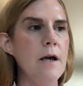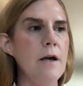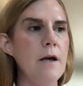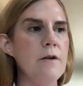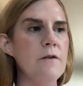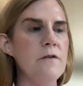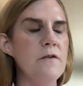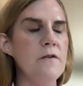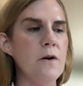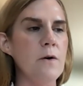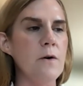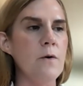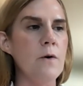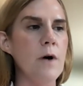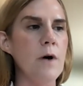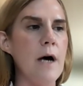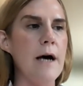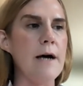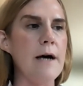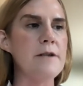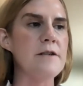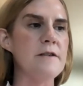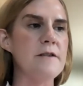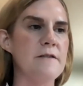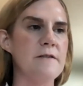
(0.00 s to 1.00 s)
So
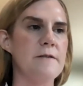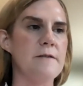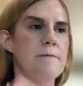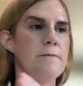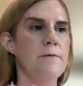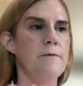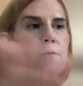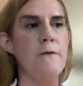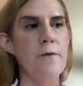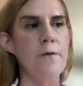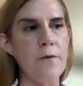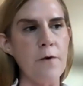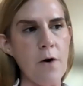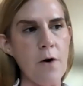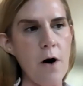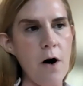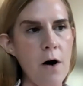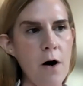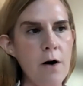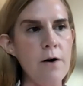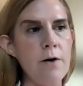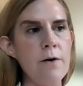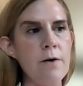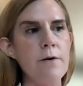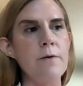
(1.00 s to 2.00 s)
uh, just for, for,
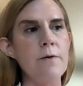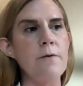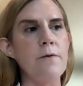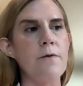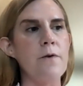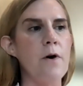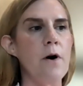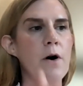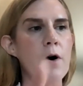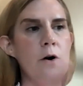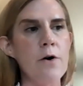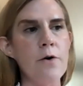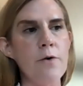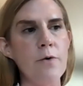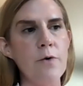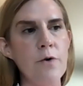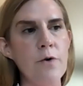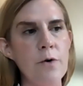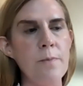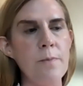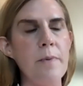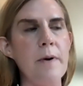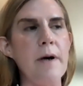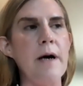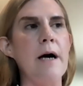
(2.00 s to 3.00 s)
our for our
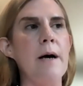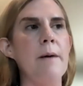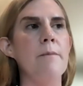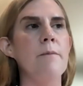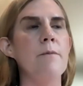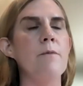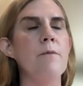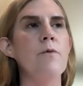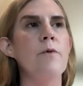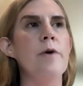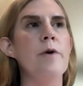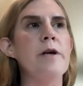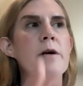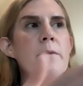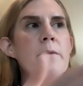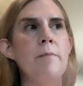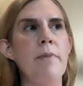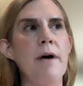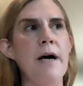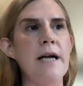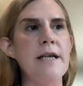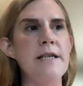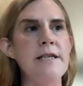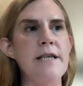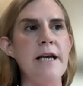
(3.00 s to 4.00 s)
group, um, we
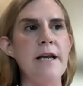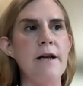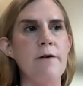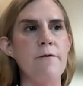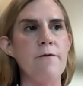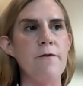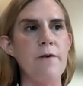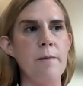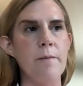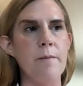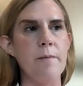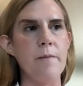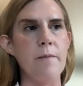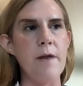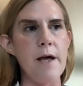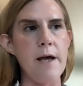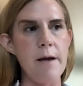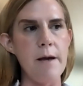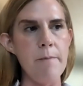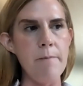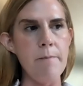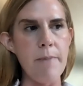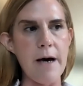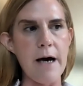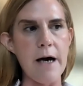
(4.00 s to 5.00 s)
combine data from the
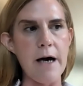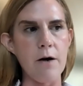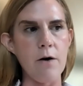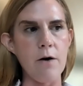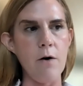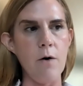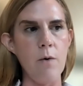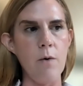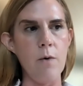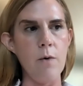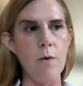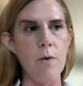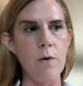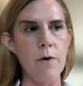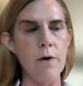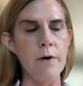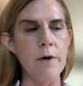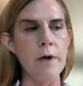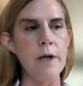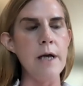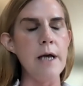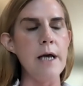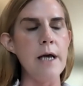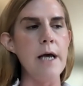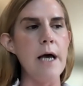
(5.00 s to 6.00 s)
impact
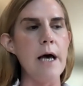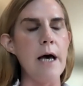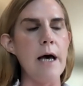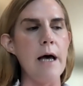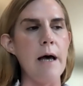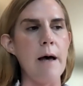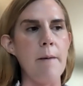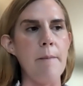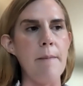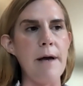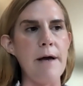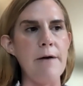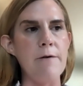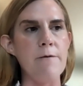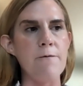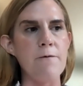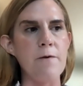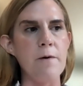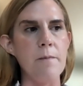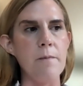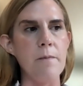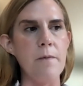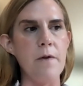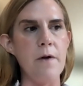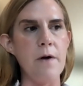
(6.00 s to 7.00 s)
cohort um, and
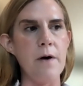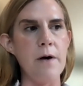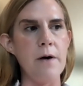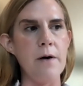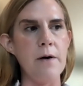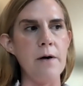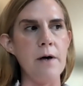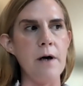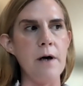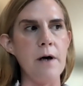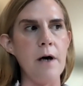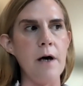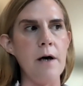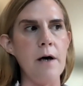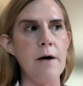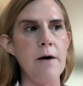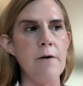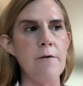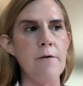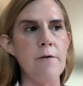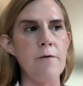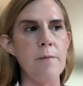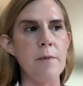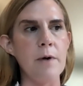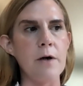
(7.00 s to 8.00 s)
from the
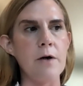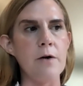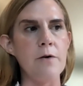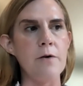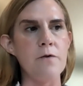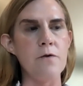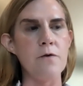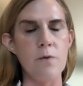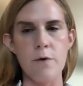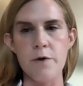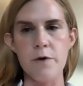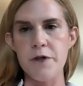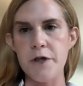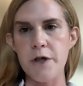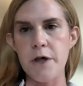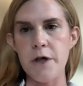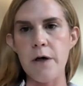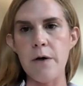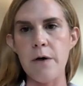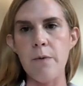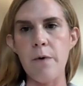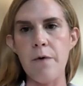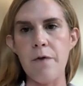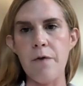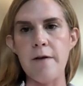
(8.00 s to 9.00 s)
uh, from a
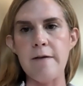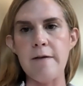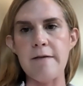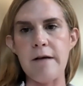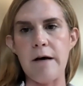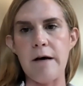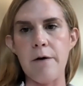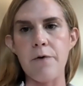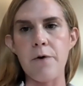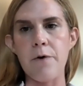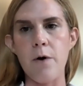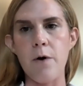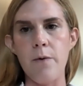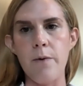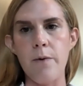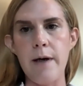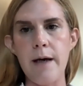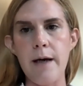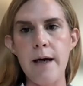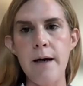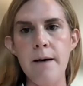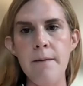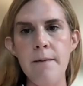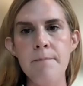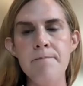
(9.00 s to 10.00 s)
consortia within South
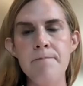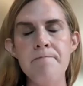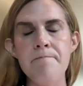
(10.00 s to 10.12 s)
Korea,